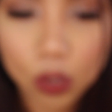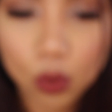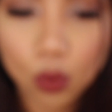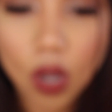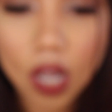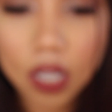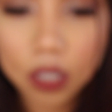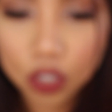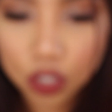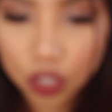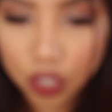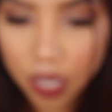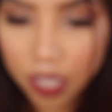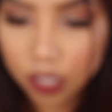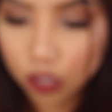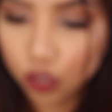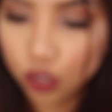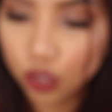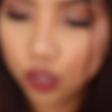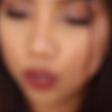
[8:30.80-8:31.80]
swatch
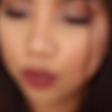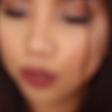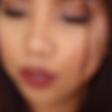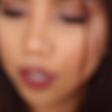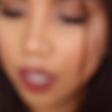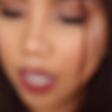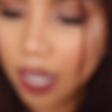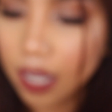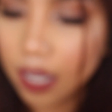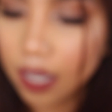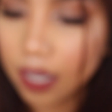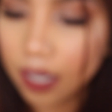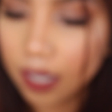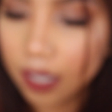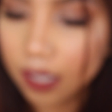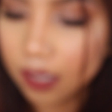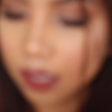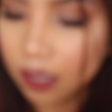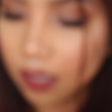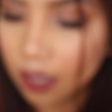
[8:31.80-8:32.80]
and show you
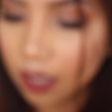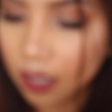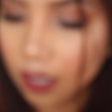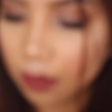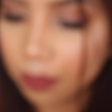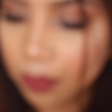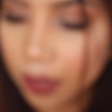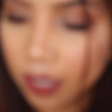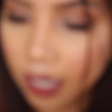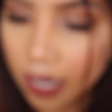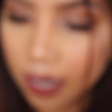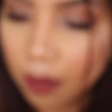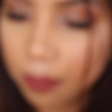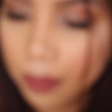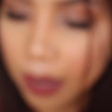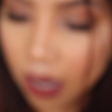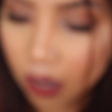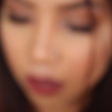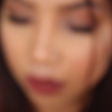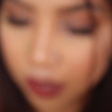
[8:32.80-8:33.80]
guys the banana
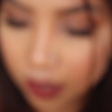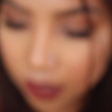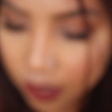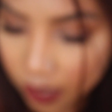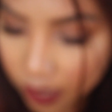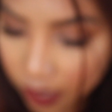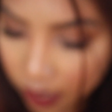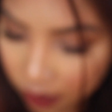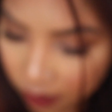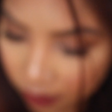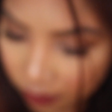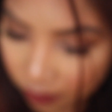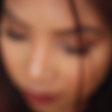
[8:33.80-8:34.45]
powder.